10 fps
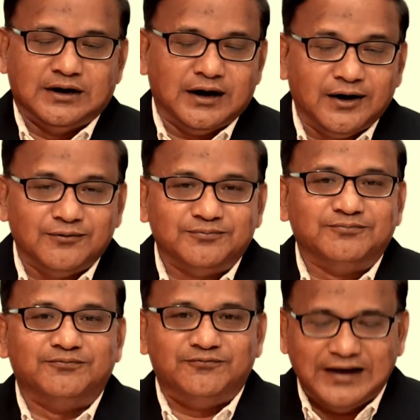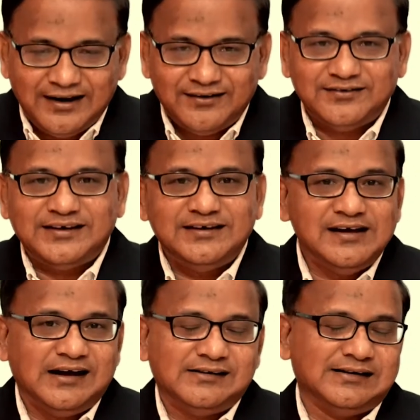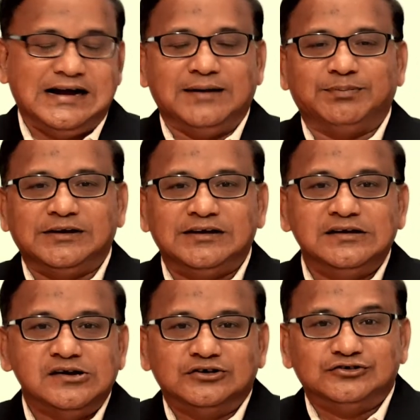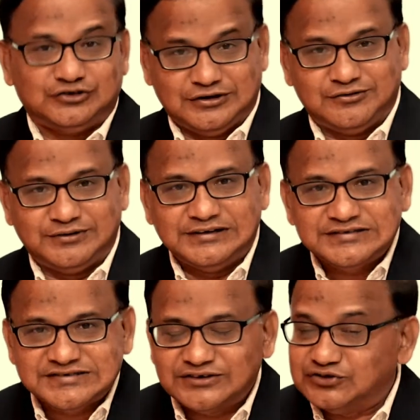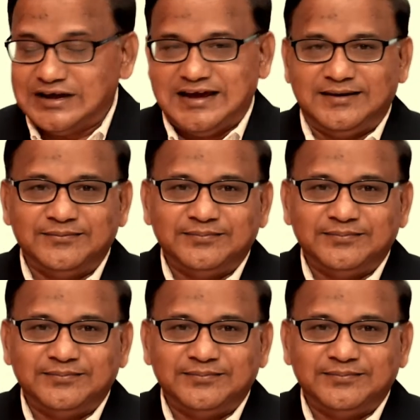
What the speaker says: a very happy Children's Day.